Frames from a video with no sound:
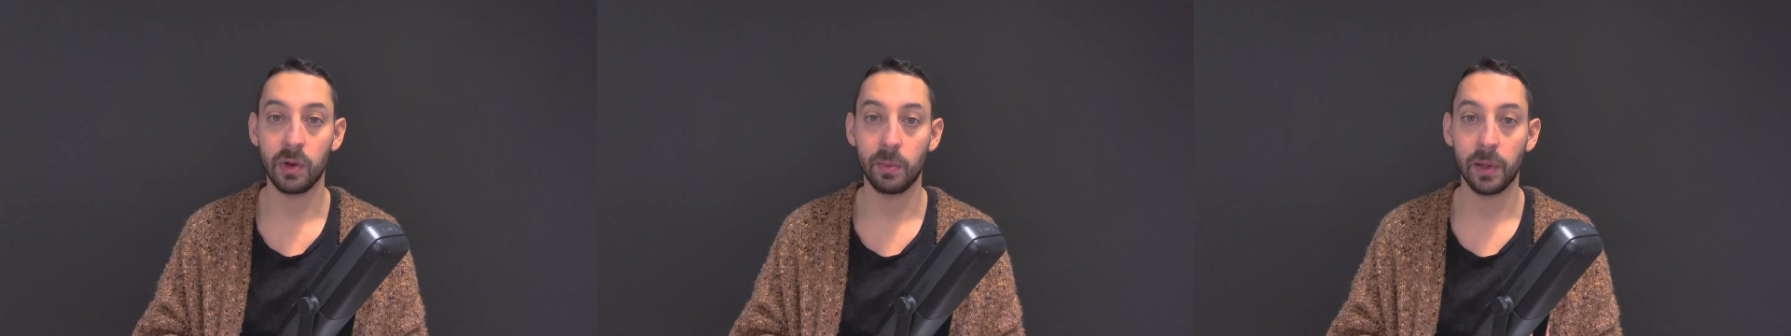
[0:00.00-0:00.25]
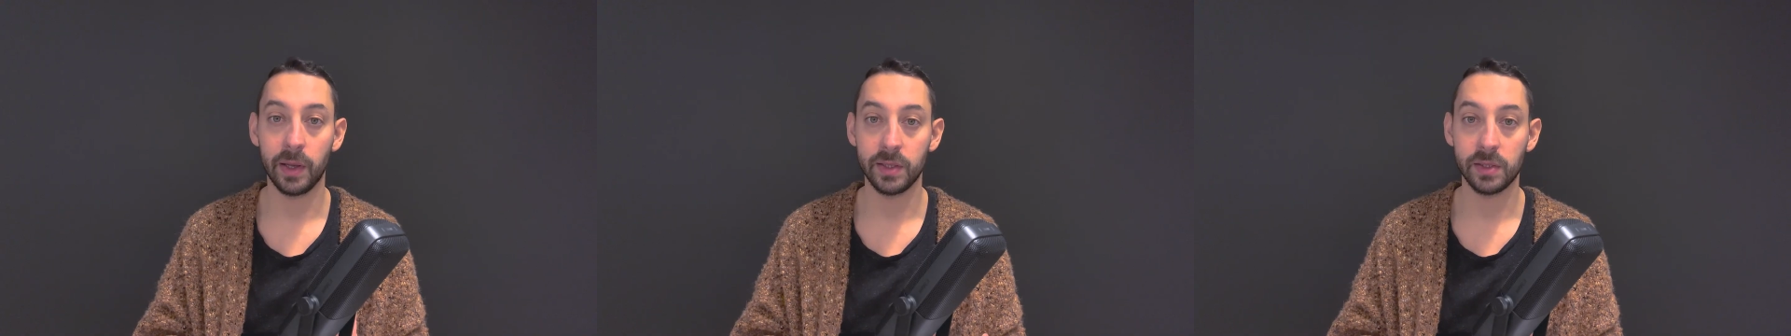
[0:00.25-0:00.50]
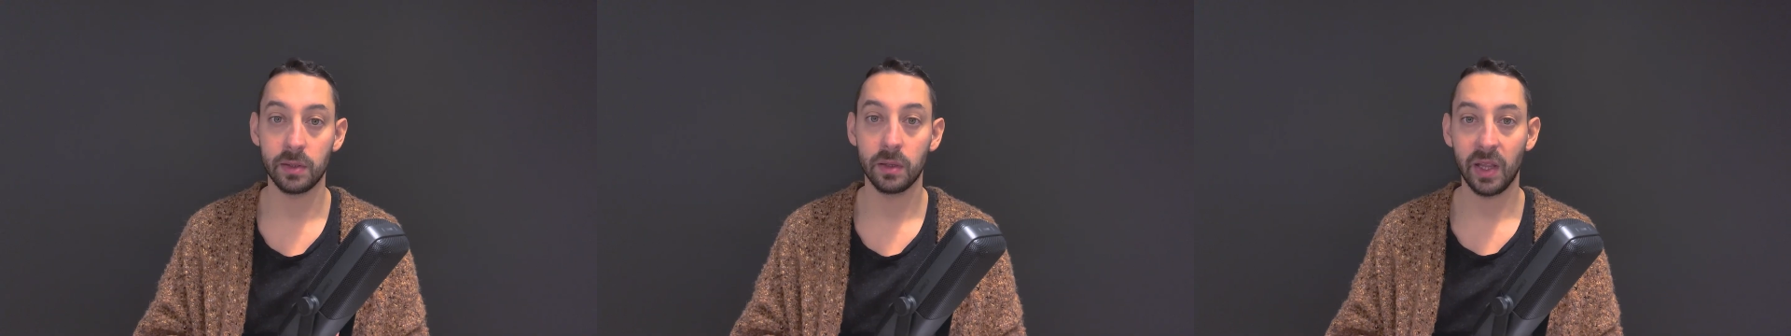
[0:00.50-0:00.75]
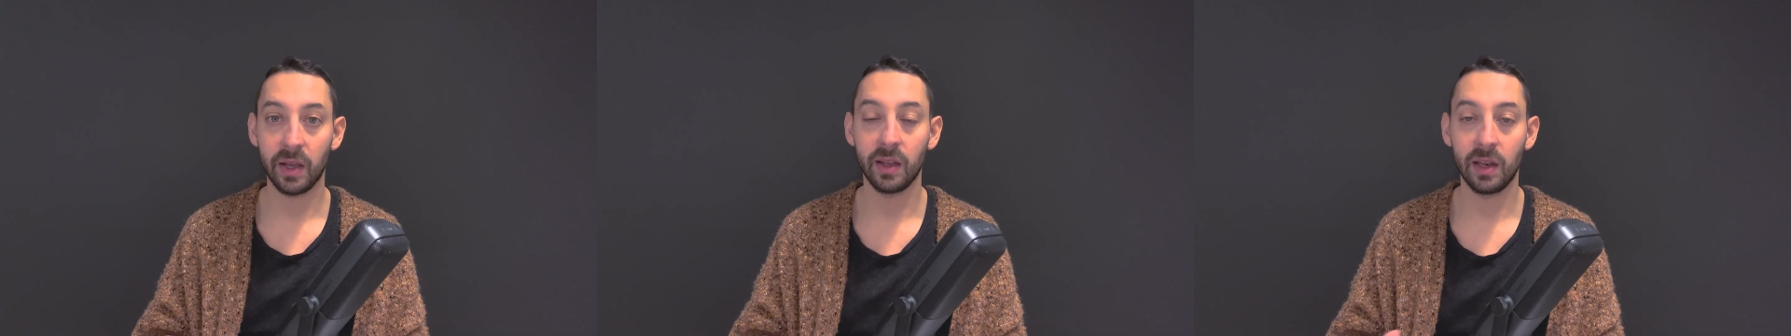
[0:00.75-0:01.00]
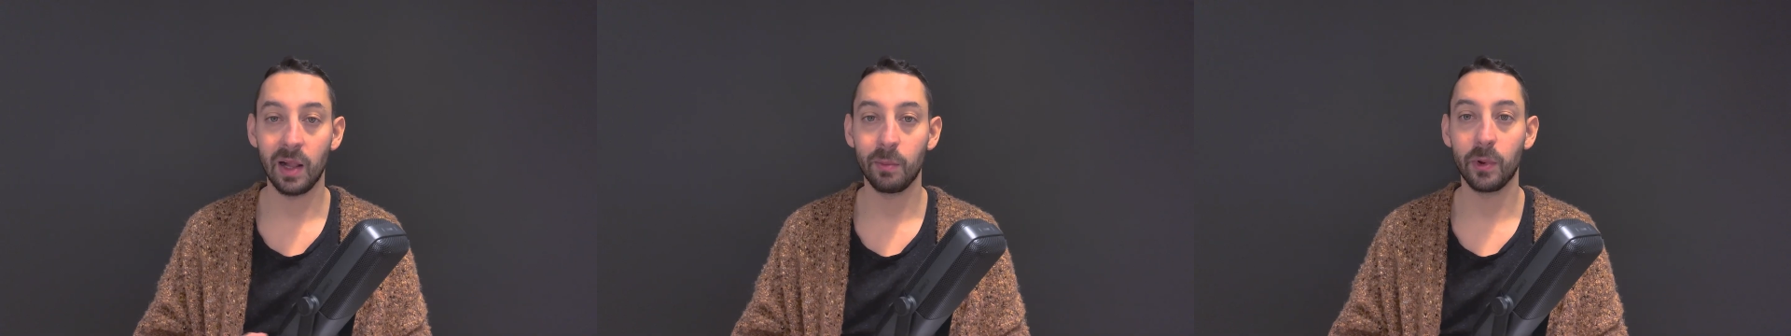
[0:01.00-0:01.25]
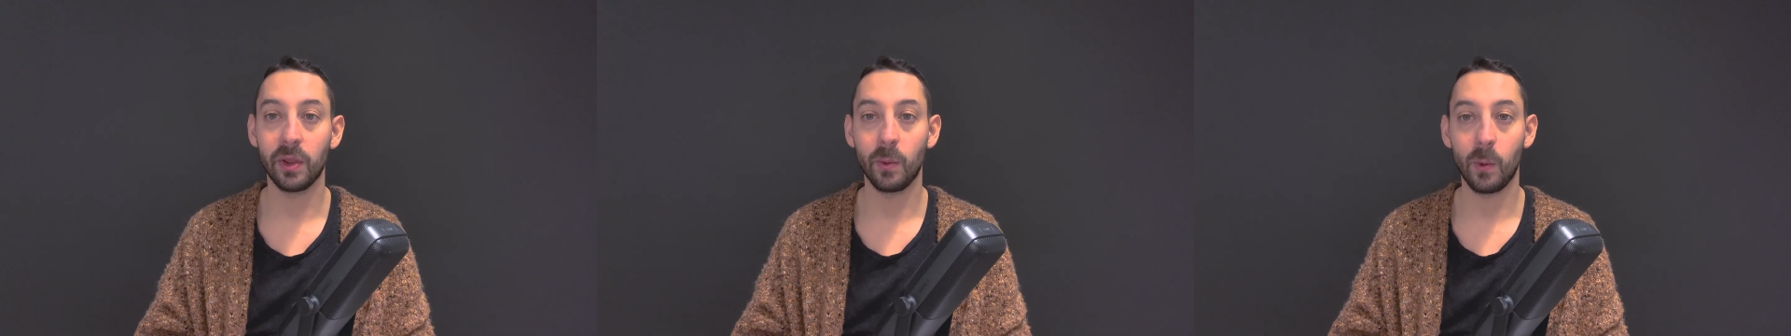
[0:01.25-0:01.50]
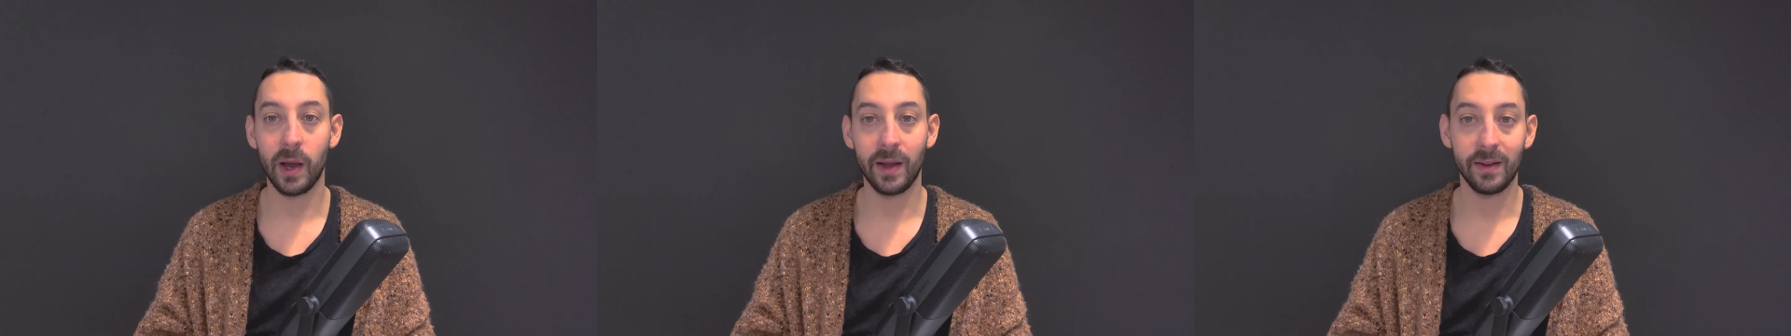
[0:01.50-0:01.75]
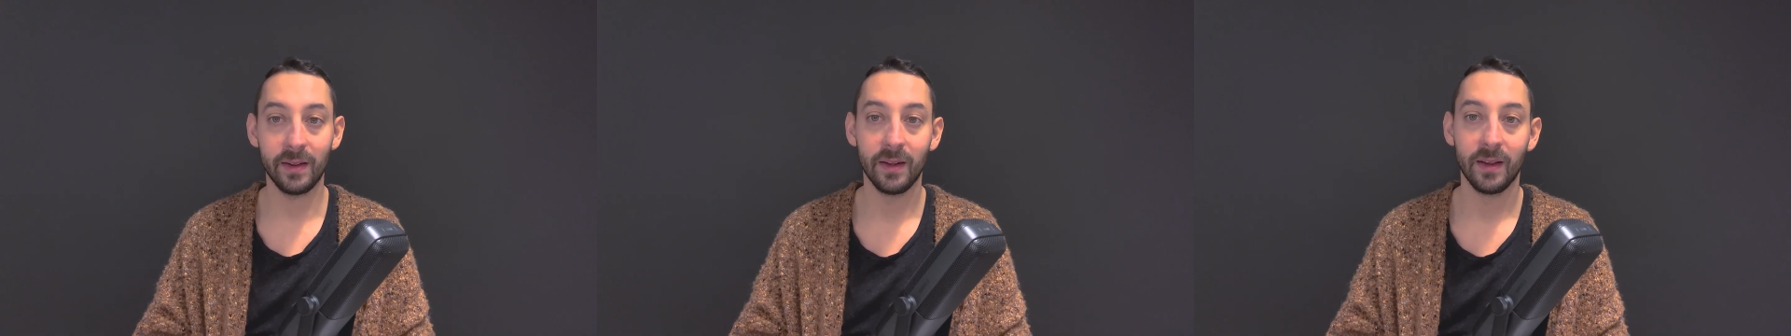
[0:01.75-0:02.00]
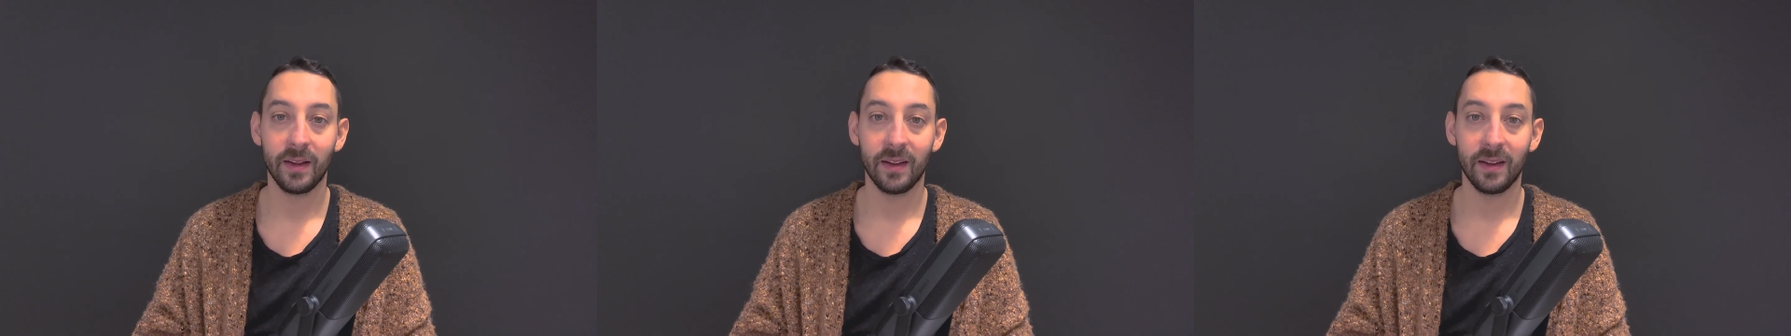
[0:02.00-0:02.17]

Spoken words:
replays, that can help with the why,